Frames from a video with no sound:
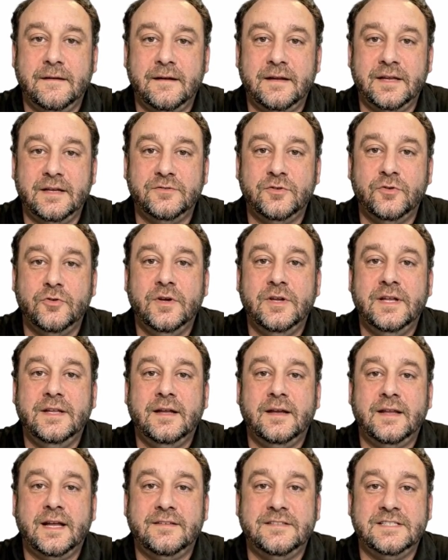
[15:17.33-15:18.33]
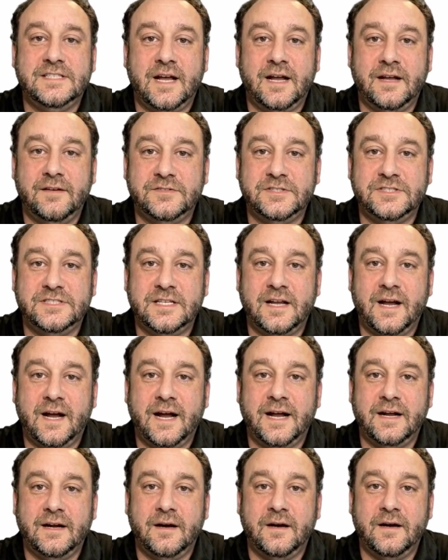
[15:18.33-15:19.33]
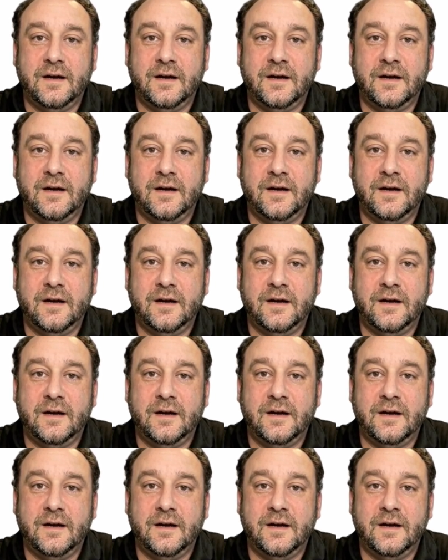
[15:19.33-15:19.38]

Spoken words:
If you look at the left side of the slide,